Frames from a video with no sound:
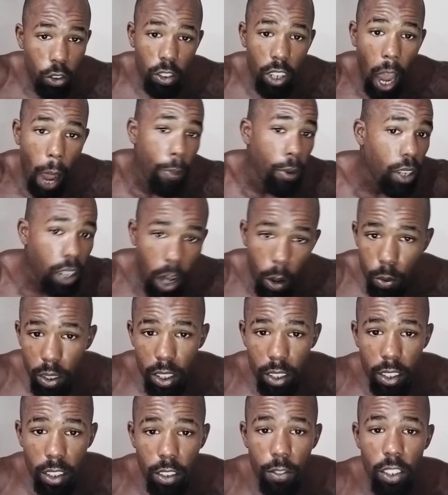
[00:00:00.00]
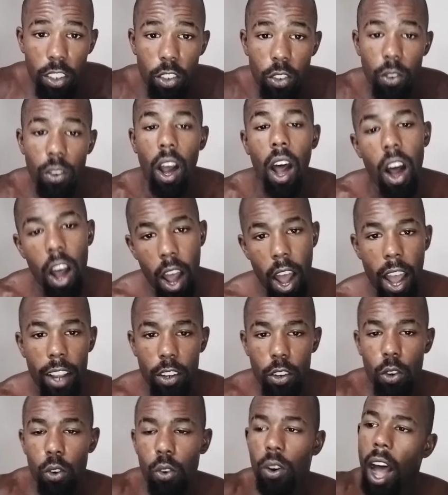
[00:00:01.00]
chopping it up with this individual? All
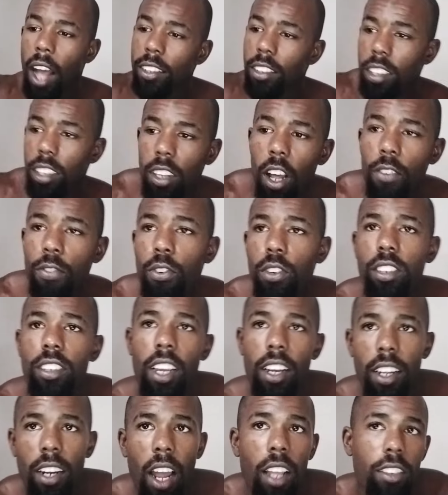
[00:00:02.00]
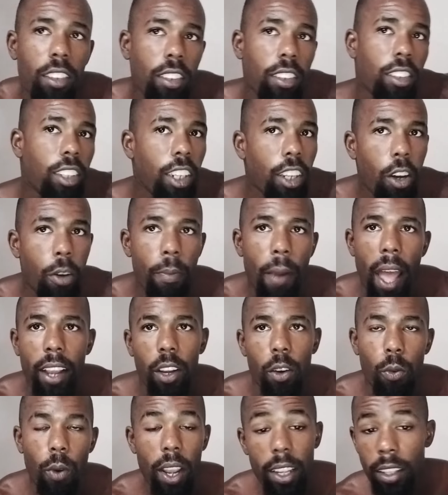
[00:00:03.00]
right, cool. I'll chill off for a second. I'll just chill back
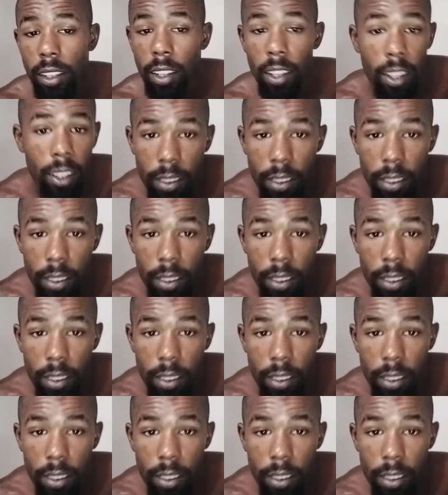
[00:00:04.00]
and wait.